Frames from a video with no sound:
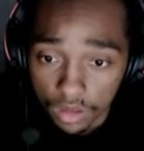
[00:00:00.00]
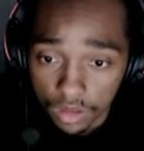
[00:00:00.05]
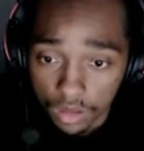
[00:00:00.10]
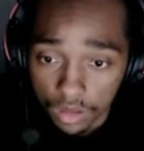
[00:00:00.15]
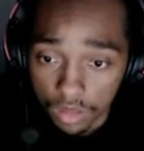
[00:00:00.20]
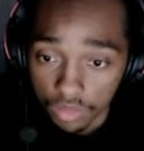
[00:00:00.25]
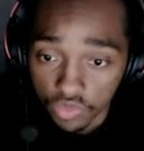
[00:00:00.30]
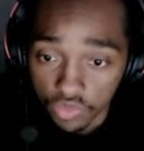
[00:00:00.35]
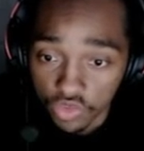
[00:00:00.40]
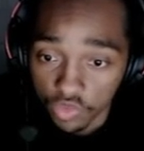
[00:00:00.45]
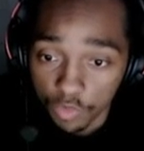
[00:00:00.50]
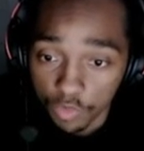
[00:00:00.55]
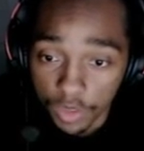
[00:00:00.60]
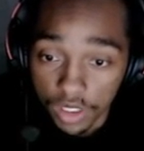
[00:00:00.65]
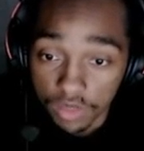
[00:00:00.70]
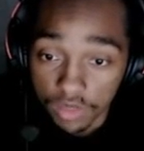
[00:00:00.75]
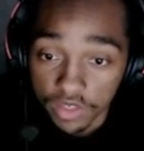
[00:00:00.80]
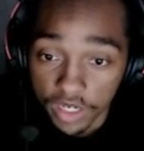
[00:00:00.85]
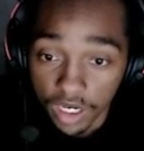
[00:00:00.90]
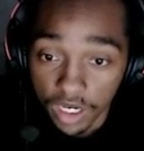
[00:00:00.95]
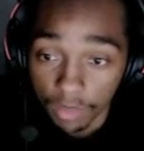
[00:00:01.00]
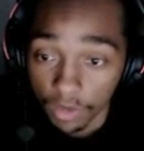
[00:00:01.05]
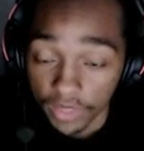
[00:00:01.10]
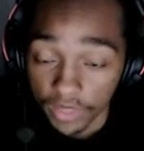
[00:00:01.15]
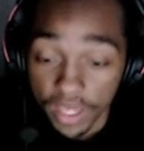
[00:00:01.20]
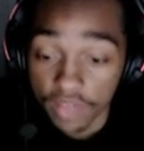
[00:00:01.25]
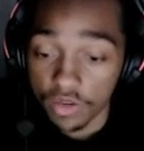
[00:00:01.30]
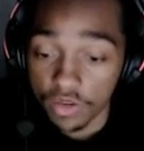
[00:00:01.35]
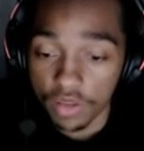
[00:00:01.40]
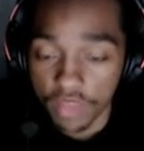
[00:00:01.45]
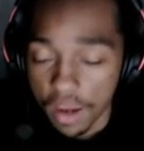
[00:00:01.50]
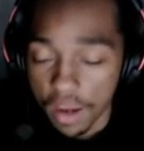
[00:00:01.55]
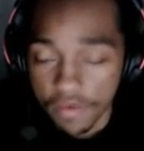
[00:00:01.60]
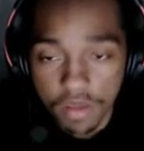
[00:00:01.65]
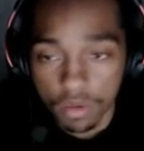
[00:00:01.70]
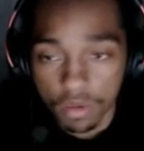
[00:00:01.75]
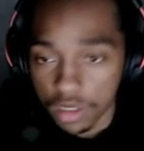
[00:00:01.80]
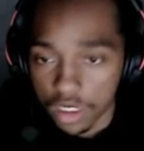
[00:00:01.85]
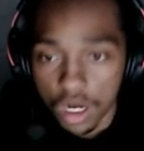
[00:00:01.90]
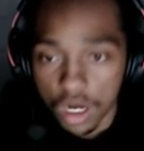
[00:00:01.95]
He was just being terrible. They
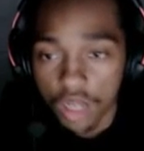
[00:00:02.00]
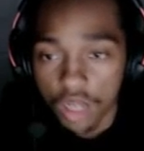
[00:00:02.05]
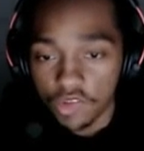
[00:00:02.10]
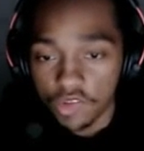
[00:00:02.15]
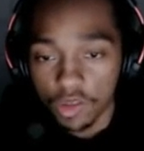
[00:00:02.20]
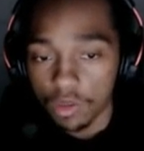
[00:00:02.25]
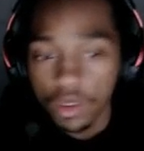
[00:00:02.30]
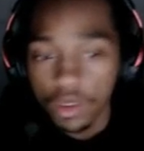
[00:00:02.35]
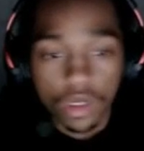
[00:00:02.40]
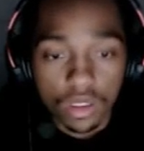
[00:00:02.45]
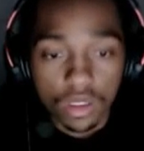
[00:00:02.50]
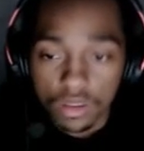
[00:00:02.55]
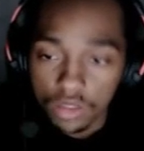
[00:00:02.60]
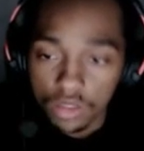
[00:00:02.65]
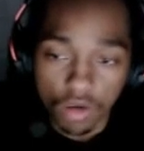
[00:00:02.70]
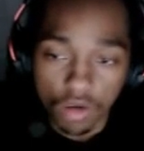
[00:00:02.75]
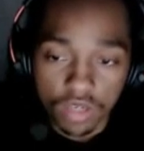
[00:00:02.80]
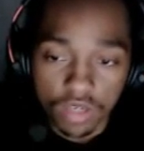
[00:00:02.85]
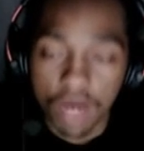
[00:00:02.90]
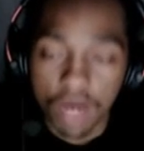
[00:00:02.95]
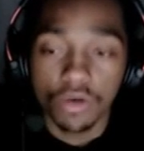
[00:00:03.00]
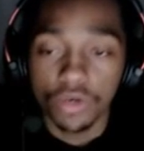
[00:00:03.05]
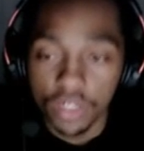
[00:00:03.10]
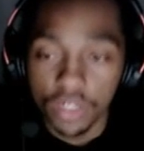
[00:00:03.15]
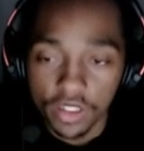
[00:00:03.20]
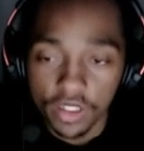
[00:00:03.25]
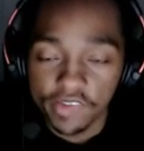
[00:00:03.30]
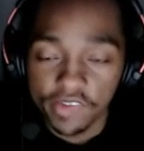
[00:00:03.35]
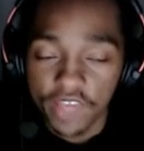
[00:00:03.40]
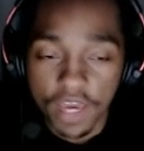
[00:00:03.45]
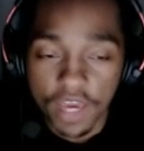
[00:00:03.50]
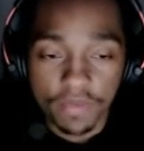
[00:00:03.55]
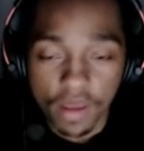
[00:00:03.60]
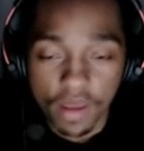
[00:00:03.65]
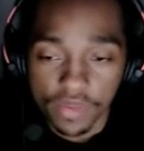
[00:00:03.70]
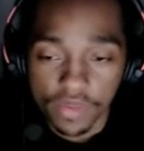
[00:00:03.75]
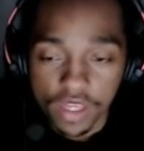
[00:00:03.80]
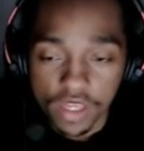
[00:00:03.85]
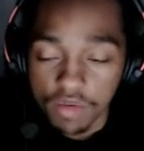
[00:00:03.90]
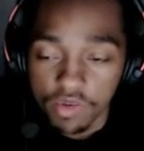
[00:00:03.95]
were constantly don't count Huni in this game.
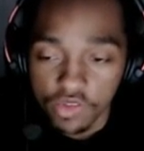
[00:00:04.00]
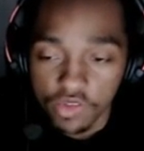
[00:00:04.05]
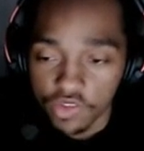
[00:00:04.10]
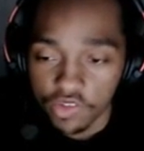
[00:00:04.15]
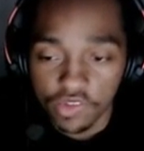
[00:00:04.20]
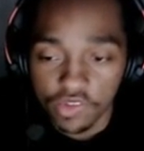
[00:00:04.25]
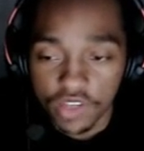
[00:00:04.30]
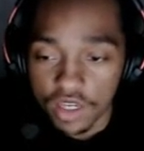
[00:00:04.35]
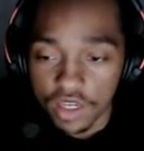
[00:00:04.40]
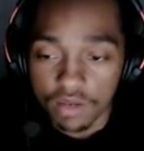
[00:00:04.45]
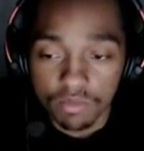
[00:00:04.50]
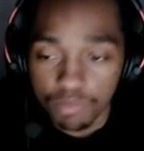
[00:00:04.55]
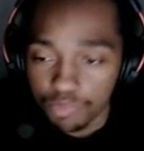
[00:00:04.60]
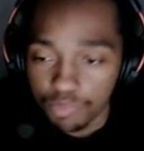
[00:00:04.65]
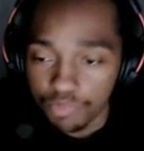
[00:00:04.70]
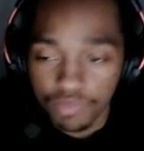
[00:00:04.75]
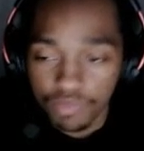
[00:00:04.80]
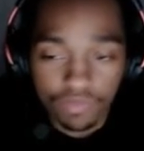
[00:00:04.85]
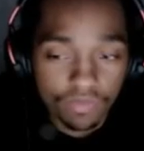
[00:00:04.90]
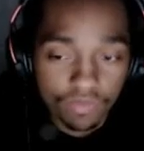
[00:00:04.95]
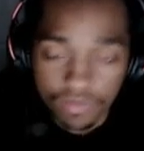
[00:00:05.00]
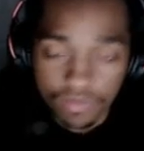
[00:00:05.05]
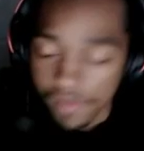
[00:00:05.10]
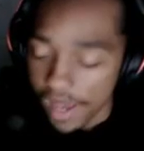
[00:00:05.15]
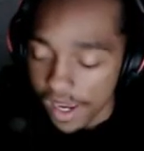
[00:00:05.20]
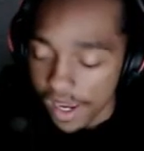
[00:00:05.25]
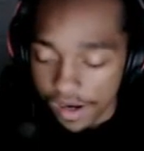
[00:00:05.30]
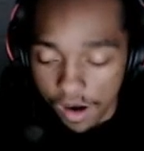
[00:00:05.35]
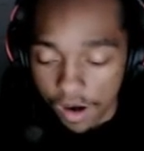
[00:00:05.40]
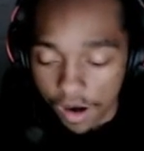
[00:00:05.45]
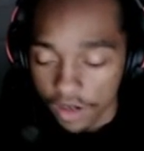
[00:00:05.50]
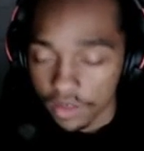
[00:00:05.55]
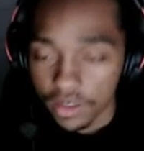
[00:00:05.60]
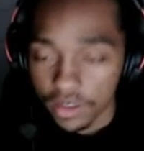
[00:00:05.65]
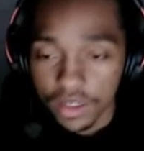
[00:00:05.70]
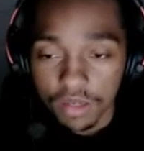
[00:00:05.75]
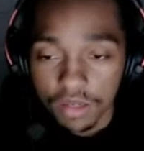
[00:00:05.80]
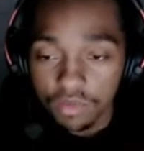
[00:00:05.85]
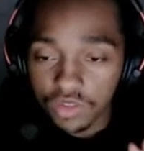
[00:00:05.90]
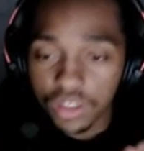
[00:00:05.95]
He was just getting hard.
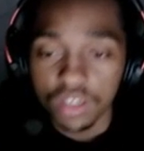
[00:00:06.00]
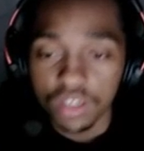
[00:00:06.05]
He was getting